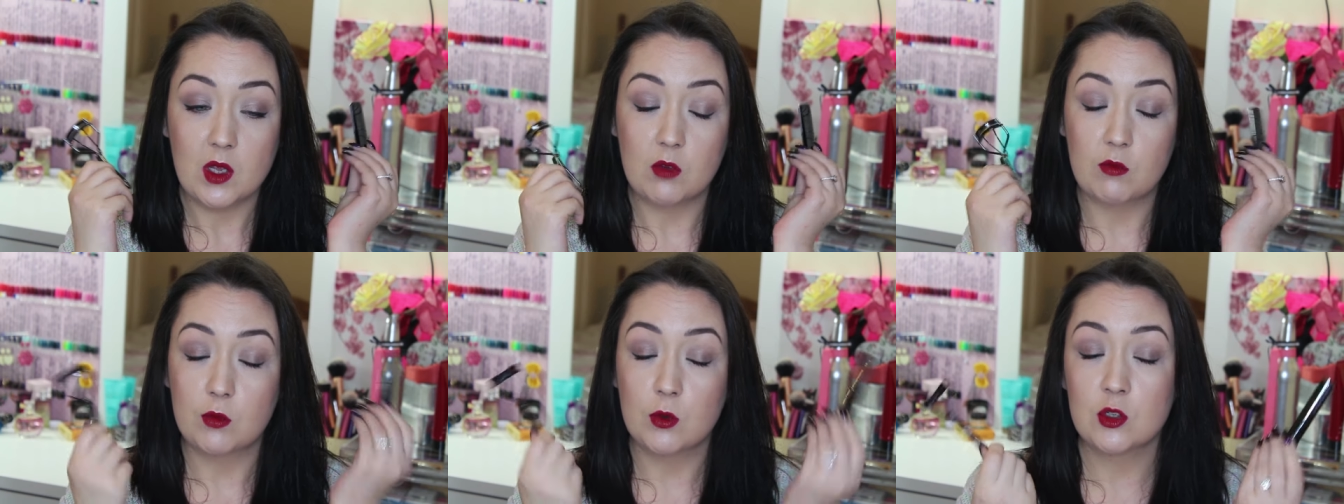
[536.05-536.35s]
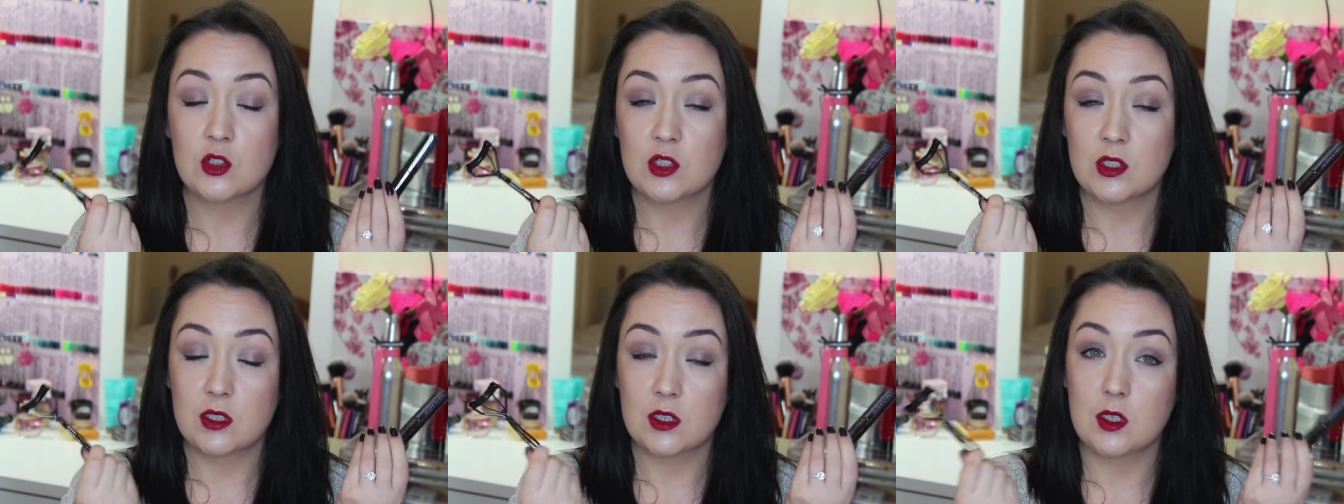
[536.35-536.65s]

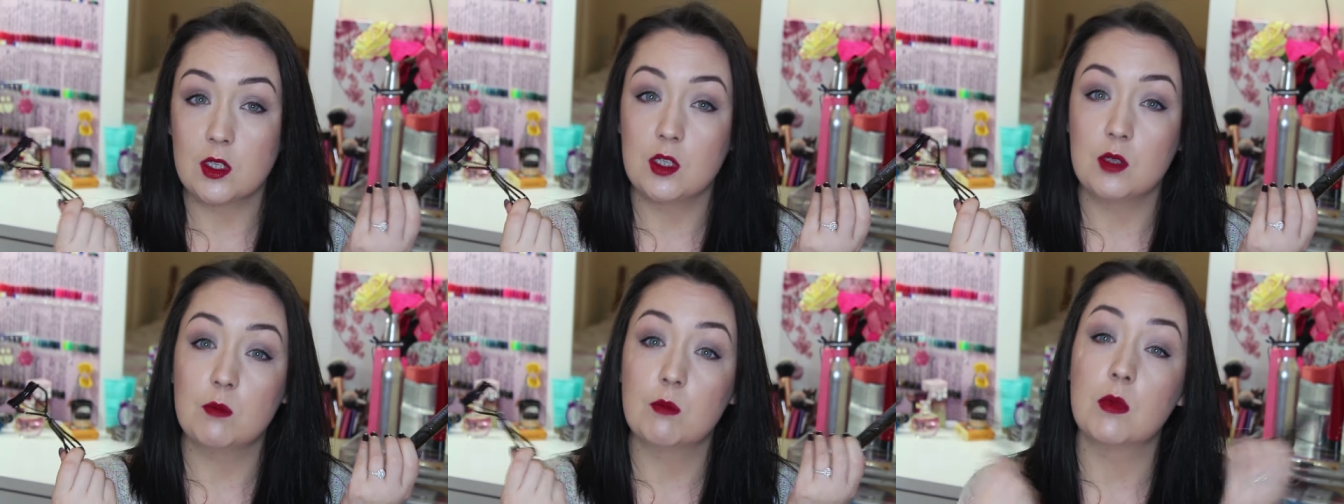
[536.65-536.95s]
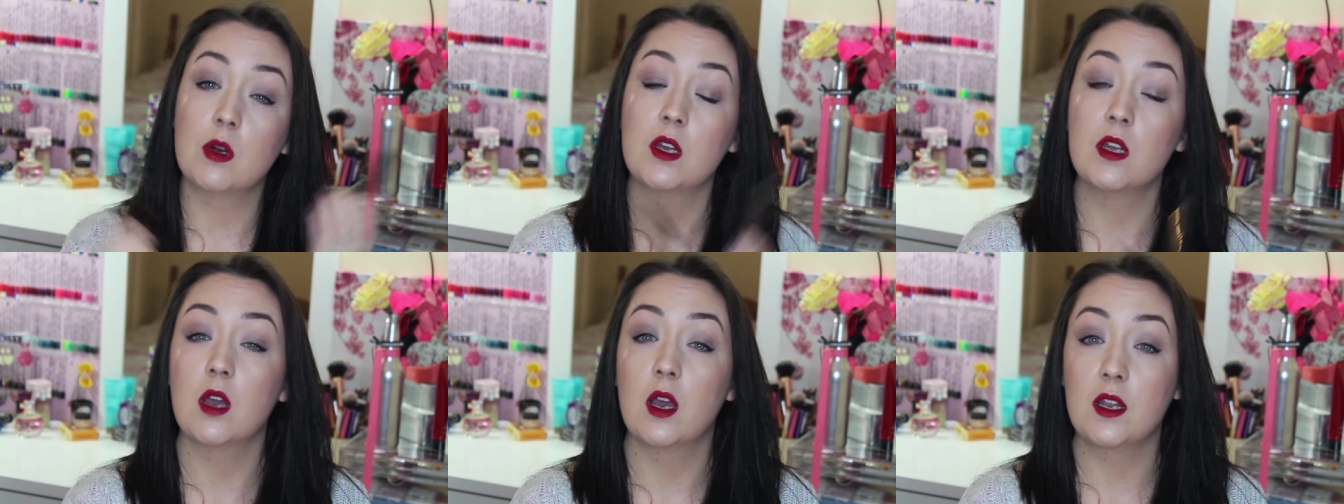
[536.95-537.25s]
Unfortunately,
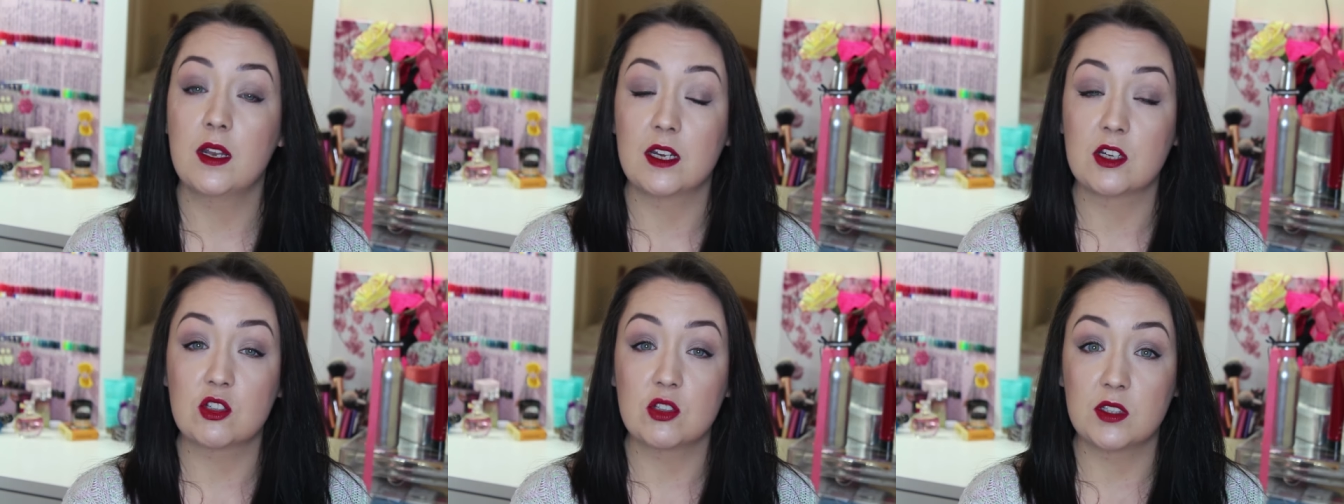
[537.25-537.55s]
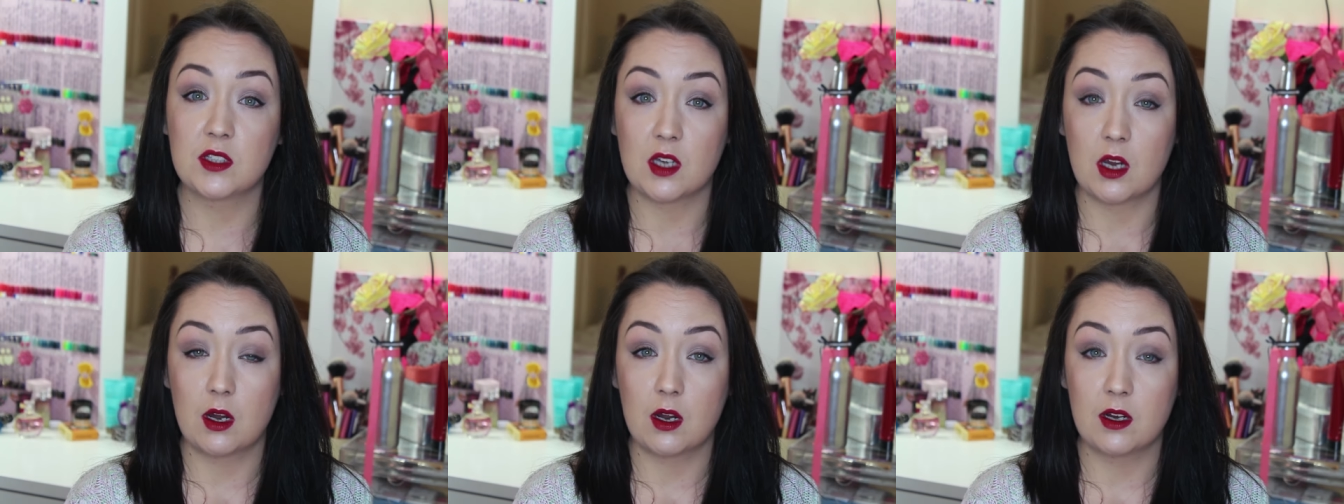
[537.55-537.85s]
my
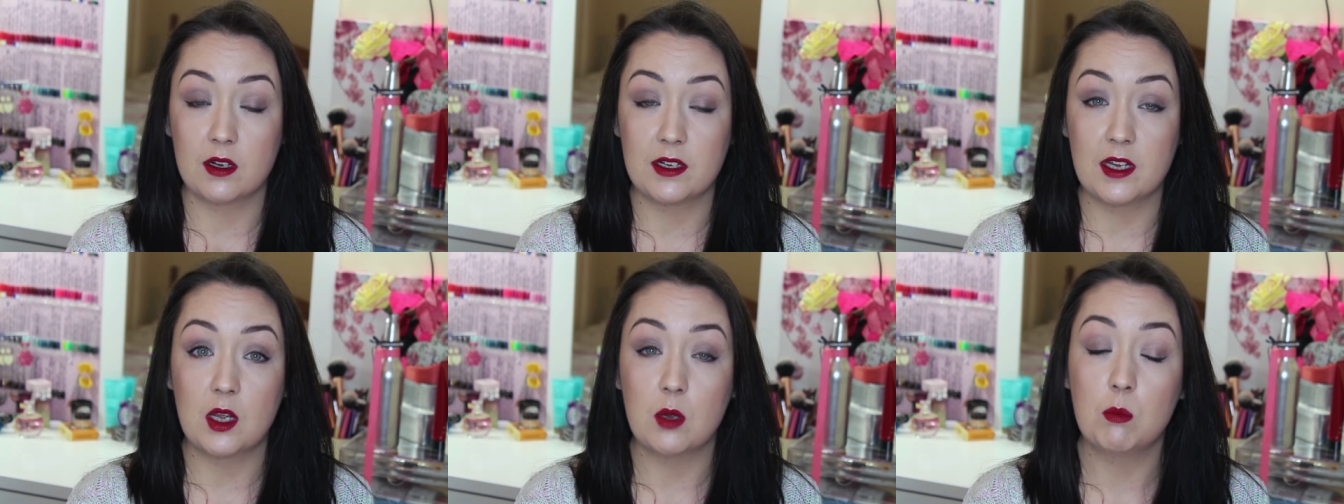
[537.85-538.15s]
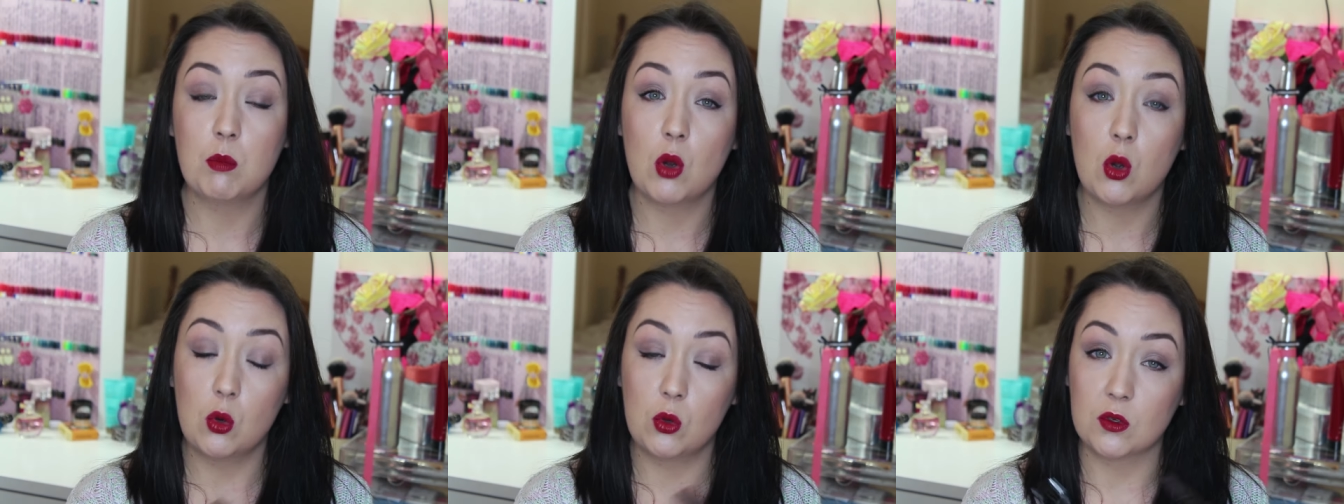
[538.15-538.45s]
eyelashes are
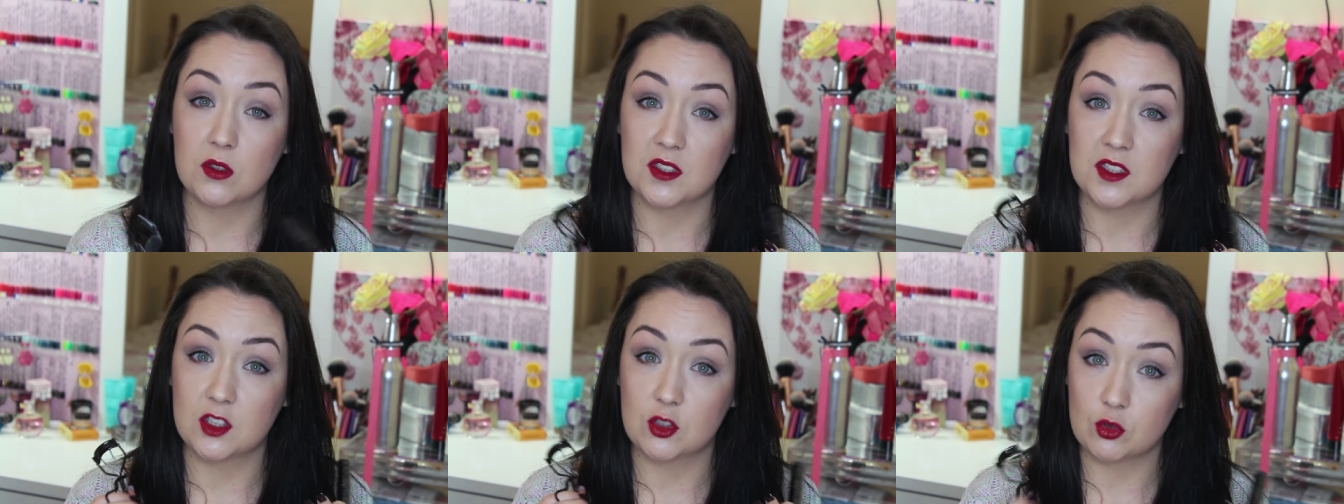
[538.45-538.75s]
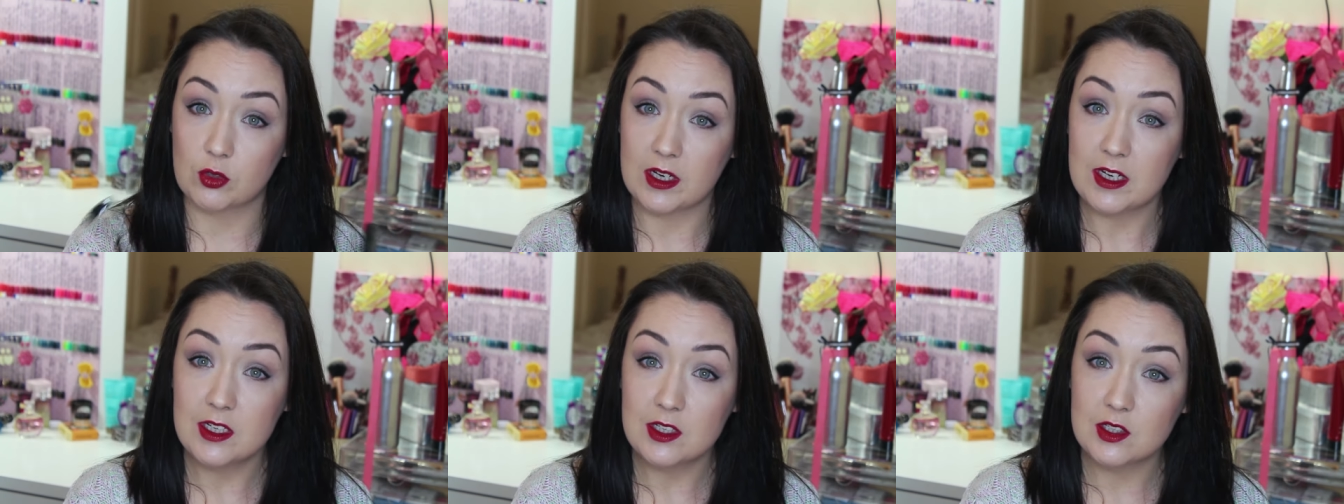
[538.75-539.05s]
now poker
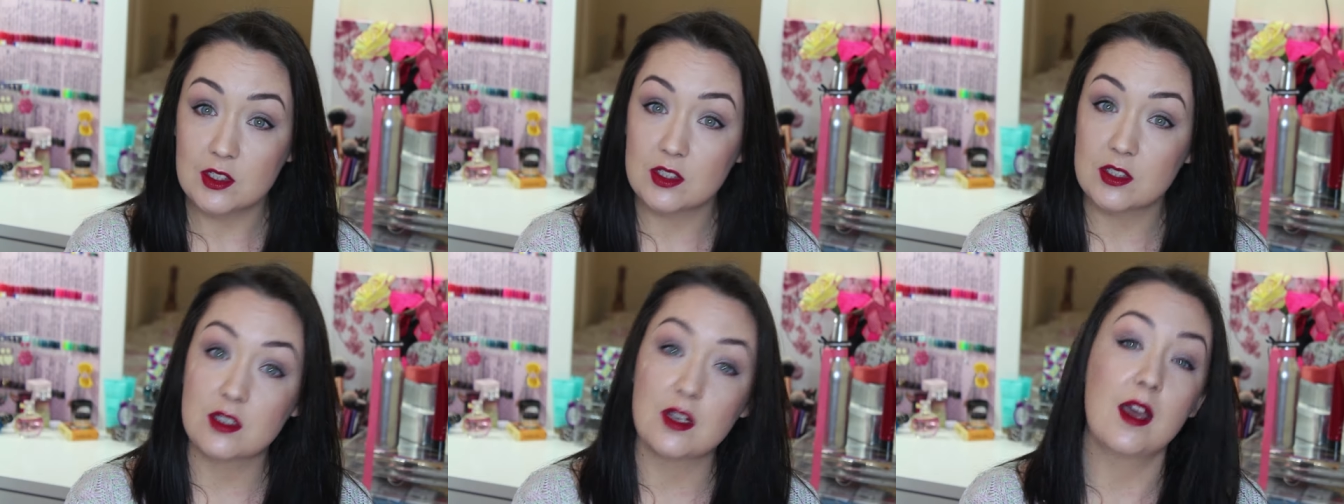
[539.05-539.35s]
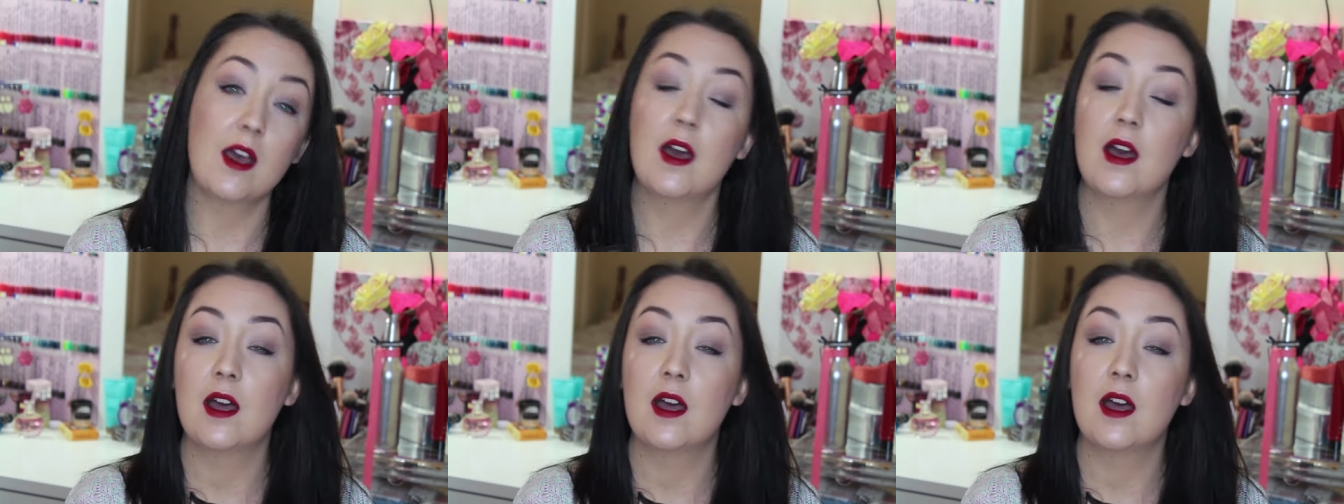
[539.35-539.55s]
straight,